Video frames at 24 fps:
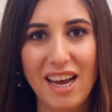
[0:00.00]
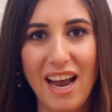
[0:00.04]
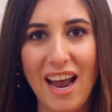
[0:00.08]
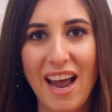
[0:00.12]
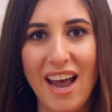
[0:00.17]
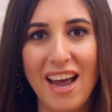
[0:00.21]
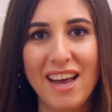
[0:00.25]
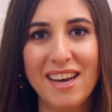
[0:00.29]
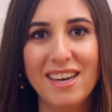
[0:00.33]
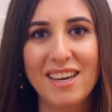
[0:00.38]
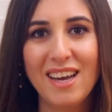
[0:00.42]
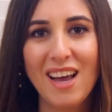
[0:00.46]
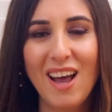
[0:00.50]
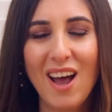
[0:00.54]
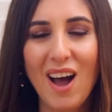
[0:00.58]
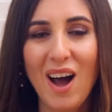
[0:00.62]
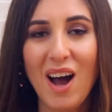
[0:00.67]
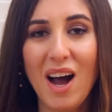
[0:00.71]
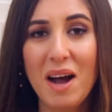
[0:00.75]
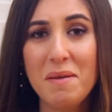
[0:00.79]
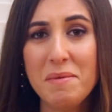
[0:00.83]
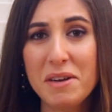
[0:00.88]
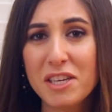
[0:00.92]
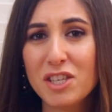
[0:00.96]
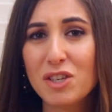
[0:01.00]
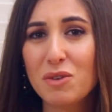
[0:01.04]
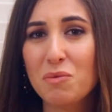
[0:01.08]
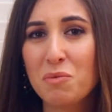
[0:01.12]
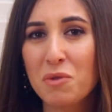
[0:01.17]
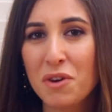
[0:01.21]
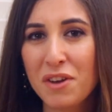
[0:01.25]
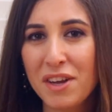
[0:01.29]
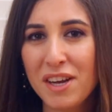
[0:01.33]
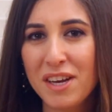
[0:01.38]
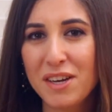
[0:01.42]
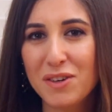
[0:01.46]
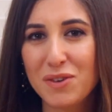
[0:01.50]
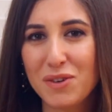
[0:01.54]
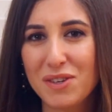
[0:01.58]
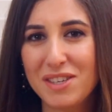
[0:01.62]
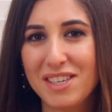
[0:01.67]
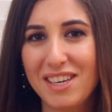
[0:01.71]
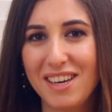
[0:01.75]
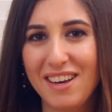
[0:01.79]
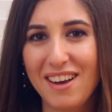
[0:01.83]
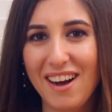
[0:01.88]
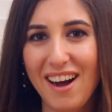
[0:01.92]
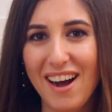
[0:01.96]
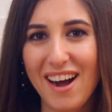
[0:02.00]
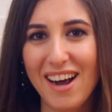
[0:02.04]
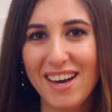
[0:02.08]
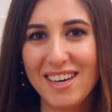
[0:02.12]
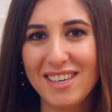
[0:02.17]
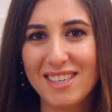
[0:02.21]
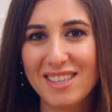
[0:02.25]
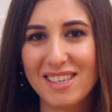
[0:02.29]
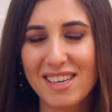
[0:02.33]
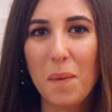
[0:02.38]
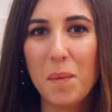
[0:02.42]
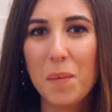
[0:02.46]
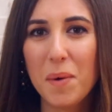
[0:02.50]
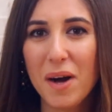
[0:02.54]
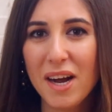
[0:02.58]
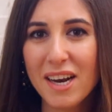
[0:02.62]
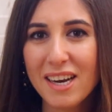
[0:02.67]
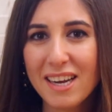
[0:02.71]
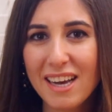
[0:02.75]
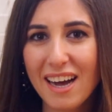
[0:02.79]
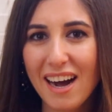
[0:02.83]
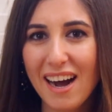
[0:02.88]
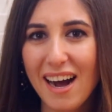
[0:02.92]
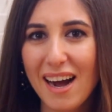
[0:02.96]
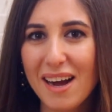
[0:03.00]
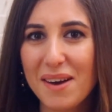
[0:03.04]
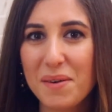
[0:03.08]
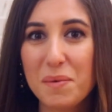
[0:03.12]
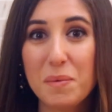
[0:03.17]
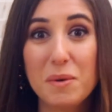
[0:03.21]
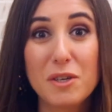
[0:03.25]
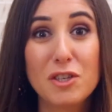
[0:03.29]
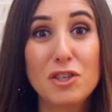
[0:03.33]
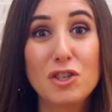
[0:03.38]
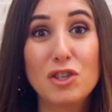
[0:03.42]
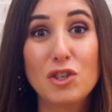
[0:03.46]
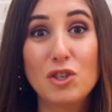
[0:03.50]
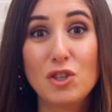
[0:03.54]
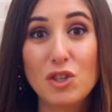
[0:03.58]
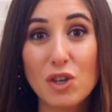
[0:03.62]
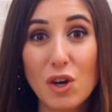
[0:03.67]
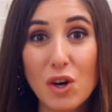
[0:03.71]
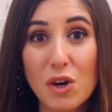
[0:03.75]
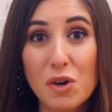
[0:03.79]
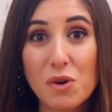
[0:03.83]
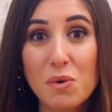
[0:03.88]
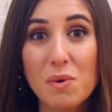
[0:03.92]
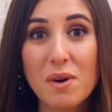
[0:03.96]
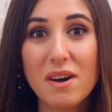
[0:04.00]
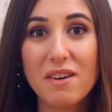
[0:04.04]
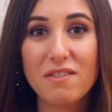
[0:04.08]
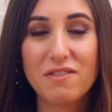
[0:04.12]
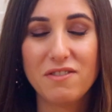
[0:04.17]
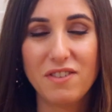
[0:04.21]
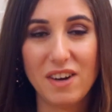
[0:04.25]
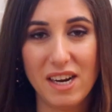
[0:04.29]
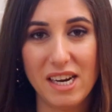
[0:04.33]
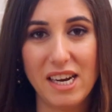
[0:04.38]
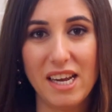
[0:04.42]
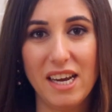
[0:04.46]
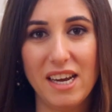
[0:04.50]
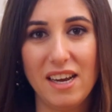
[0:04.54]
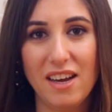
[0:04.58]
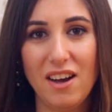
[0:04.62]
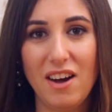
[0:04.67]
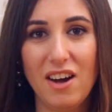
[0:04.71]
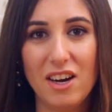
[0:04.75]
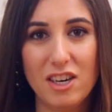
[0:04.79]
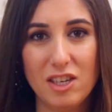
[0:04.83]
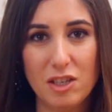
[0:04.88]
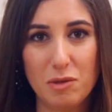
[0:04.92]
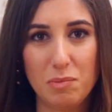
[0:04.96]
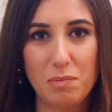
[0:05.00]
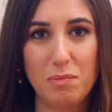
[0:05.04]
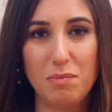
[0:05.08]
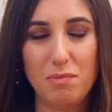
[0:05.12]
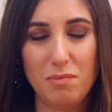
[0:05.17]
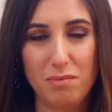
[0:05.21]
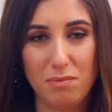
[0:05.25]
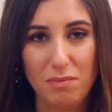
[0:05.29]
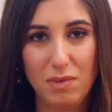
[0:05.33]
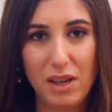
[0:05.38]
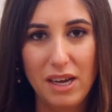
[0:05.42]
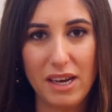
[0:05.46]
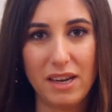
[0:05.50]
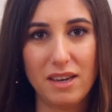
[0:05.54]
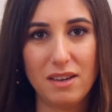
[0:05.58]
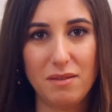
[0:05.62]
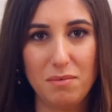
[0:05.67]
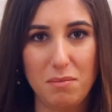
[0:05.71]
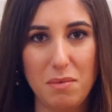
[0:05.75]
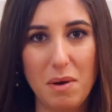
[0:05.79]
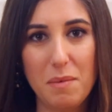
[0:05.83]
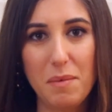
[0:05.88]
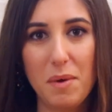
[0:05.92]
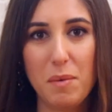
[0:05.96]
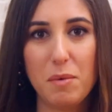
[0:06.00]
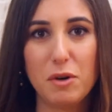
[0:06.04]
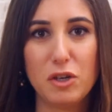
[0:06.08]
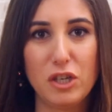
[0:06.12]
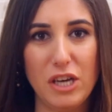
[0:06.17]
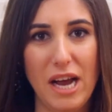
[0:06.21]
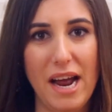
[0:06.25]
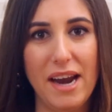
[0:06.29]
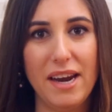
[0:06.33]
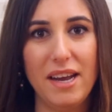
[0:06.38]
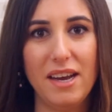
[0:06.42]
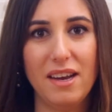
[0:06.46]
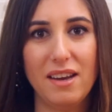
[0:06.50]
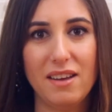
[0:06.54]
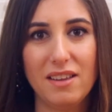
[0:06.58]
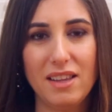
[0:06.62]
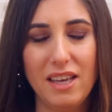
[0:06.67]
And I met some really interesting guys. One guy was so funny on his, like, when we were chatting.